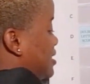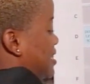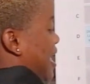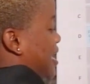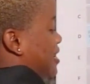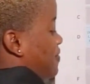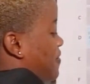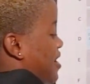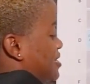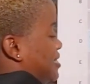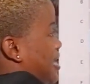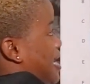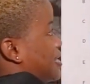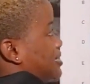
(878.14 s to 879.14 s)
this, like the first
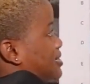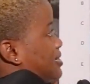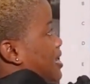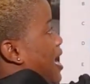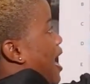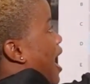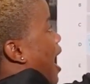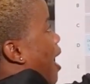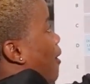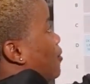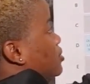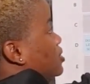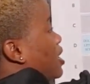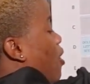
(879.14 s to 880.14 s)
S
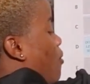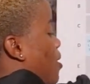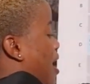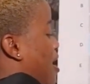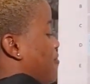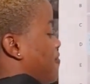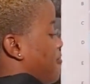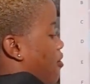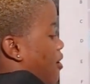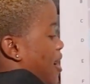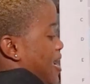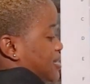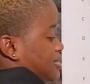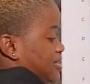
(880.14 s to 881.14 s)
out. We have 4
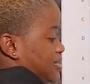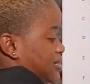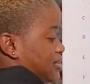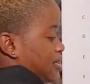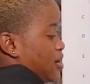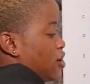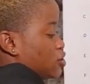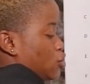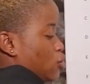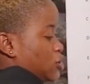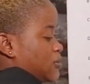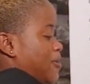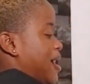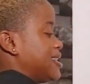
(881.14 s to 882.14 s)
S's,
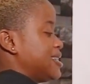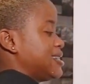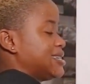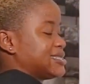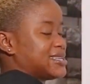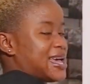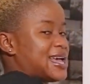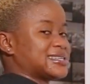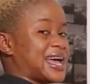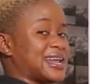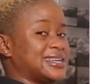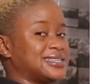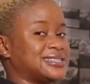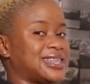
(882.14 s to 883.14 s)
so spending this S
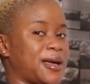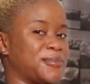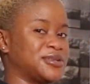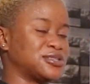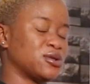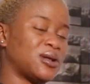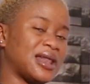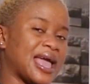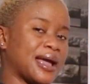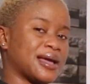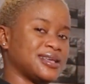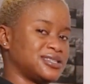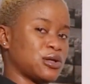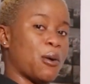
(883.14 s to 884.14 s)
at this time is not
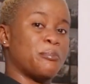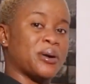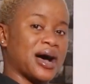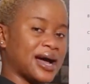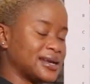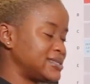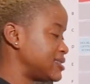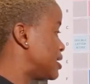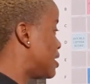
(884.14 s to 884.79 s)
bad